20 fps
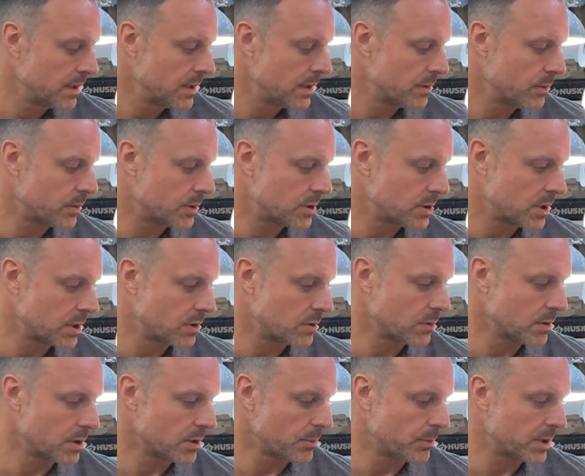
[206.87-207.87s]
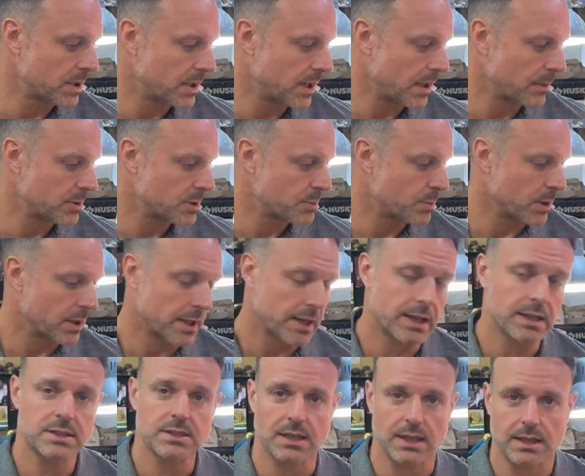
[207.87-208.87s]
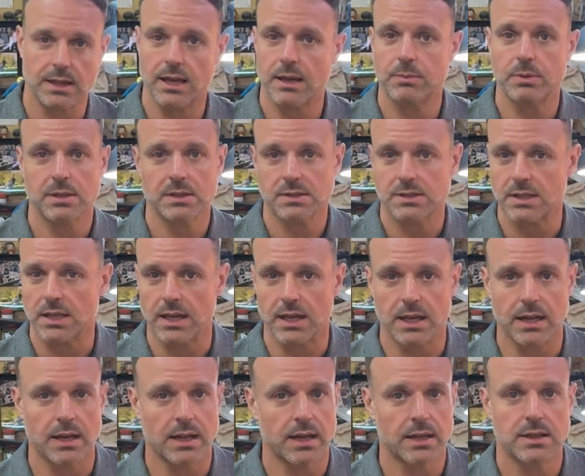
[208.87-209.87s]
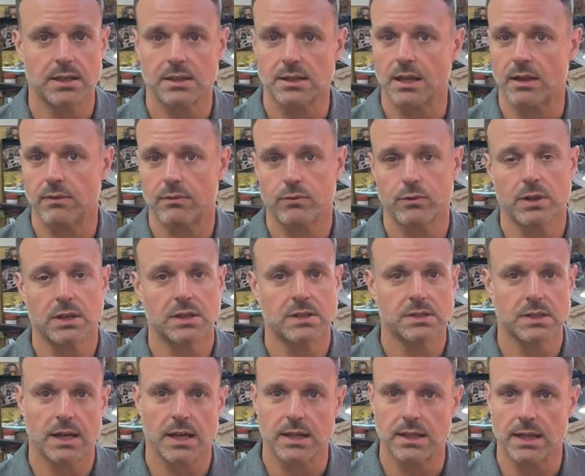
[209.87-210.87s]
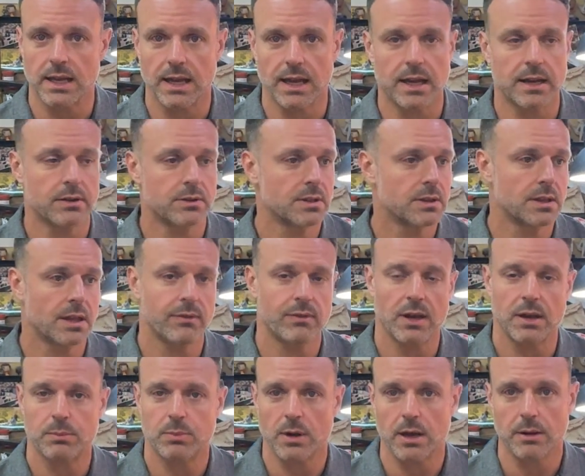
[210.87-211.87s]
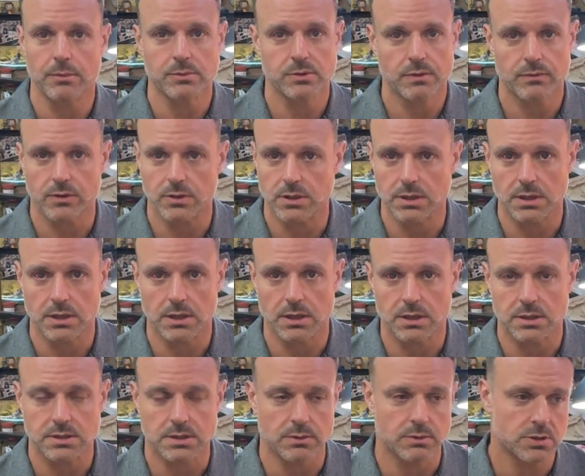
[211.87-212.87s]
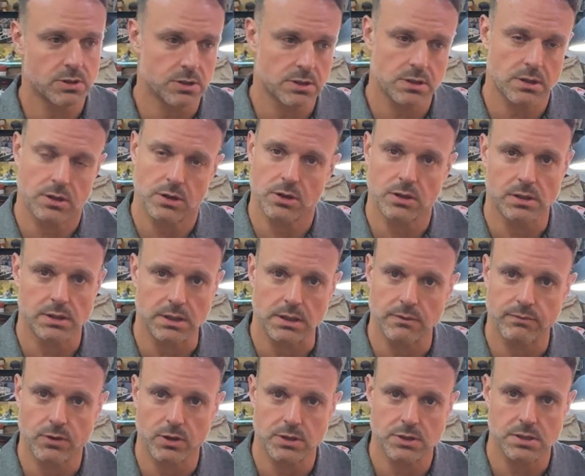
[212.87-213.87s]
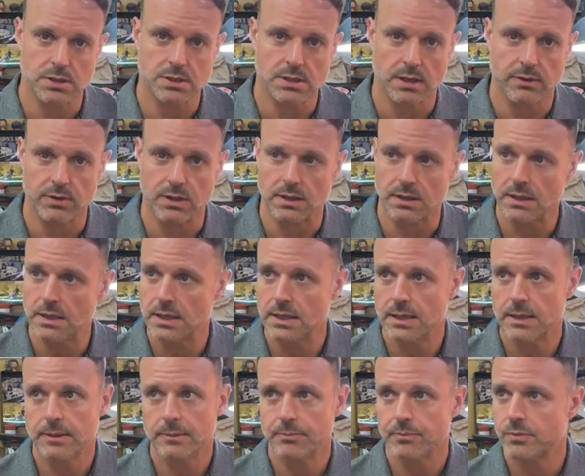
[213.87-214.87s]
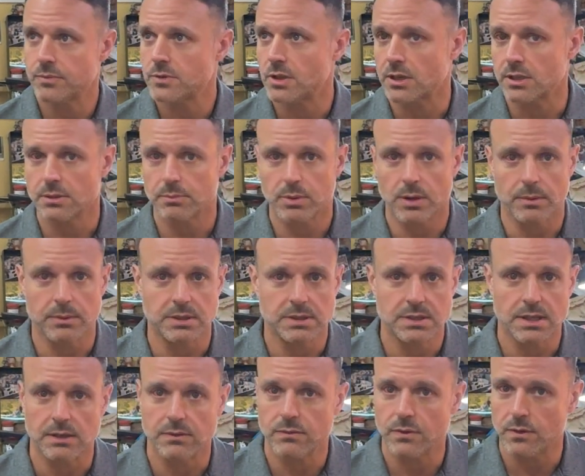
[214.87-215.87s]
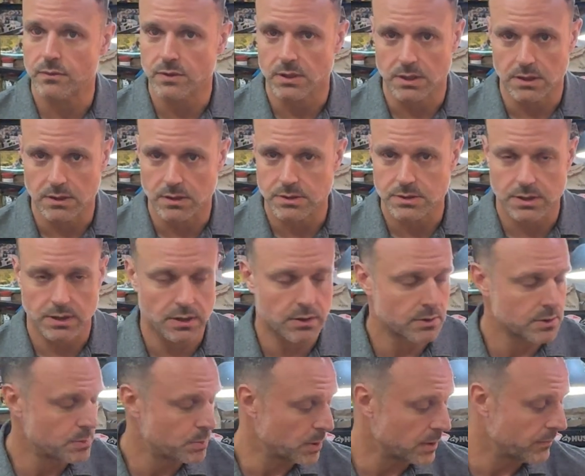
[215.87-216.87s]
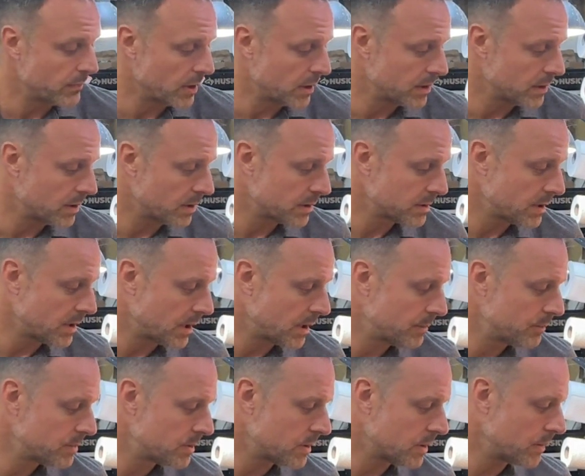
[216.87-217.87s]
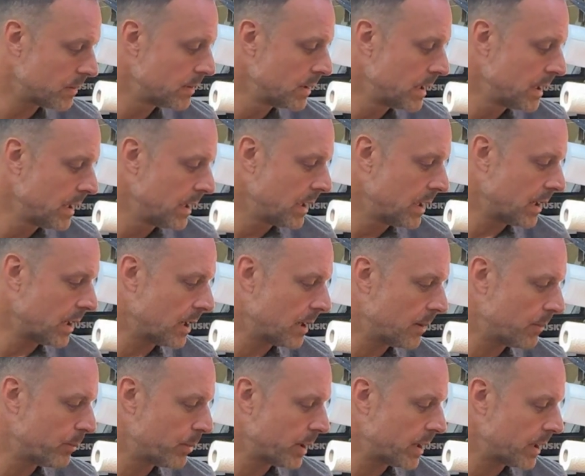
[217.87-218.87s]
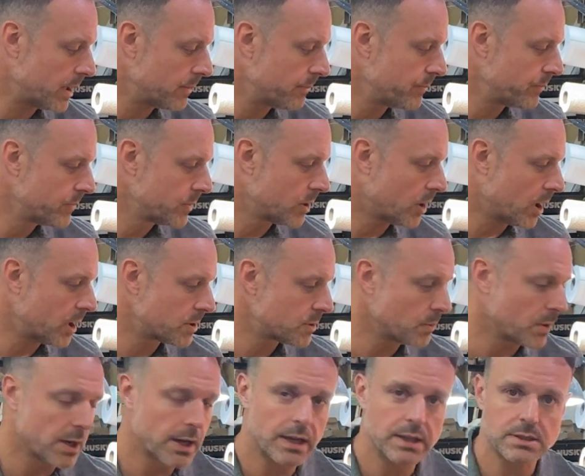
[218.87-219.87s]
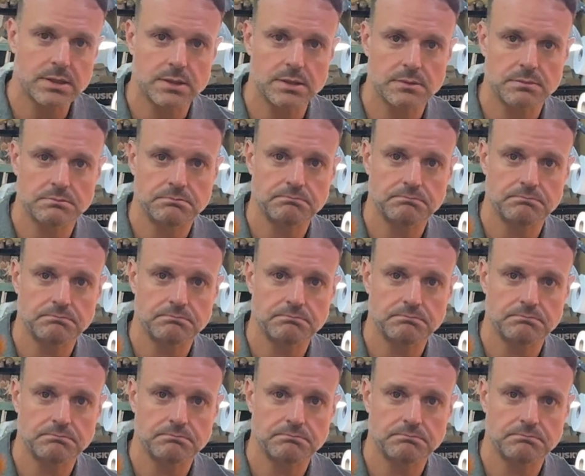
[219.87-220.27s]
which can do a little bit of damage. But like I said, that being said, I think they've redesigned that. I think they've had problems for years. It was just the early versions of it. I'm talking probably 10, 15 years ago. It's been a very long time. So, but cost-wise,